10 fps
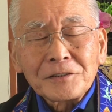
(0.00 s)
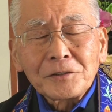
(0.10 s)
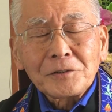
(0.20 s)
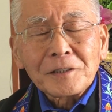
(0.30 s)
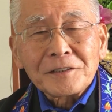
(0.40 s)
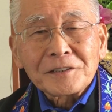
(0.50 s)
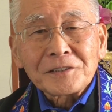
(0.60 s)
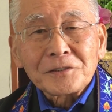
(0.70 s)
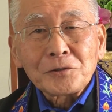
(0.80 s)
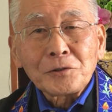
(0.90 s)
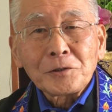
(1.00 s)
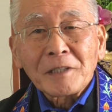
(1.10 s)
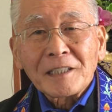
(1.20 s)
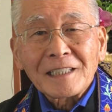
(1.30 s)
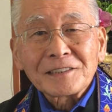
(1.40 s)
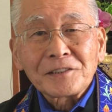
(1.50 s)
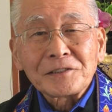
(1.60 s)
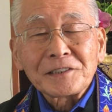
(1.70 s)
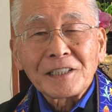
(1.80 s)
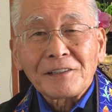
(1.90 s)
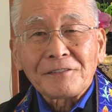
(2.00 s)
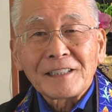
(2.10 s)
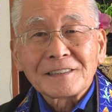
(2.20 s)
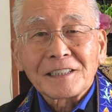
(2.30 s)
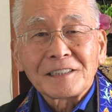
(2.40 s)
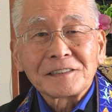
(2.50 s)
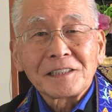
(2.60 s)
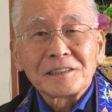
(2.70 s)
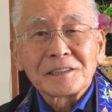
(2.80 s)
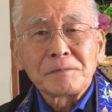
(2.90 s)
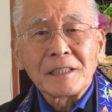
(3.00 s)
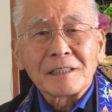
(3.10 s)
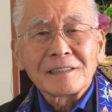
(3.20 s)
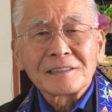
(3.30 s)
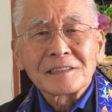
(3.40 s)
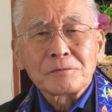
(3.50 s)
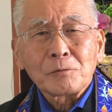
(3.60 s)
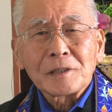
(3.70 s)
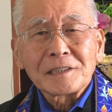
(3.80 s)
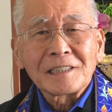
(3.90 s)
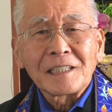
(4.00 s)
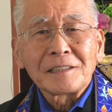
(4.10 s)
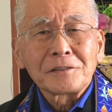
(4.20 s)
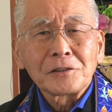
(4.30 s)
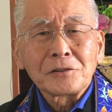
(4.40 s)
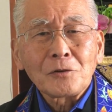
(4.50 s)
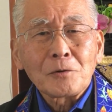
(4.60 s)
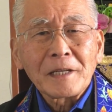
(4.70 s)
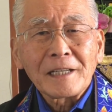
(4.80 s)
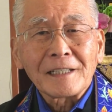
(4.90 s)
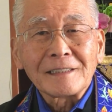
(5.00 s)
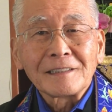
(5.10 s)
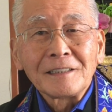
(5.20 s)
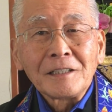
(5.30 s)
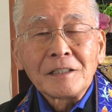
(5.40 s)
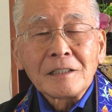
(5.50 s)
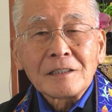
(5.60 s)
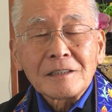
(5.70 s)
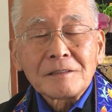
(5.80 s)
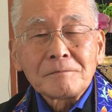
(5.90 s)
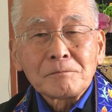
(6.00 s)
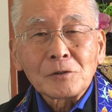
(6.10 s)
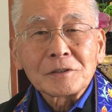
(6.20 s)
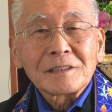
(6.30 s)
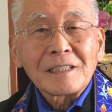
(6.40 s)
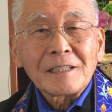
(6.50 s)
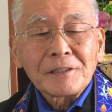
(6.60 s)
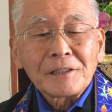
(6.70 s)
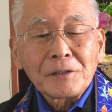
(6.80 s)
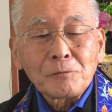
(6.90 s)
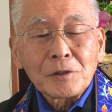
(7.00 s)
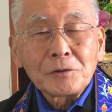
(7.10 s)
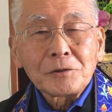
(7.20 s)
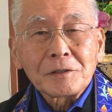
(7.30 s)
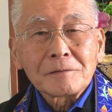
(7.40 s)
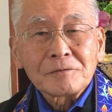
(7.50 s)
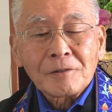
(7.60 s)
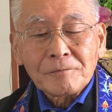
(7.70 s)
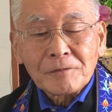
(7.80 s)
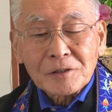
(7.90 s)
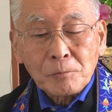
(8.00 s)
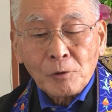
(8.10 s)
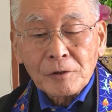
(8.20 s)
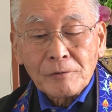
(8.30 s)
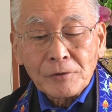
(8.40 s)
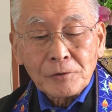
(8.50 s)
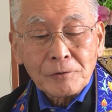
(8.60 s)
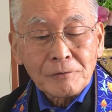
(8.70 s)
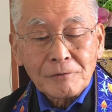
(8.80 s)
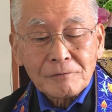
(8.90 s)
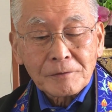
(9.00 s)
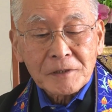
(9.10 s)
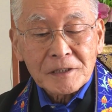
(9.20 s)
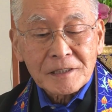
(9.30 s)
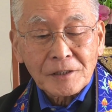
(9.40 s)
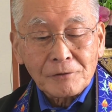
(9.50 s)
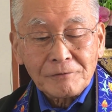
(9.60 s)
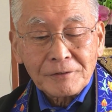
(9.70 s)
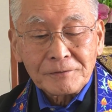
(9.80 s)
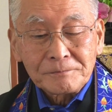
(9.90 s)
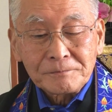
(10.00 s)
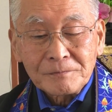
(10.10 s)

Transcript: to know that this is true, you might ask yourself as I, I speak, is what he's saying good or bad? Most everything we do comes from this point of view from the self.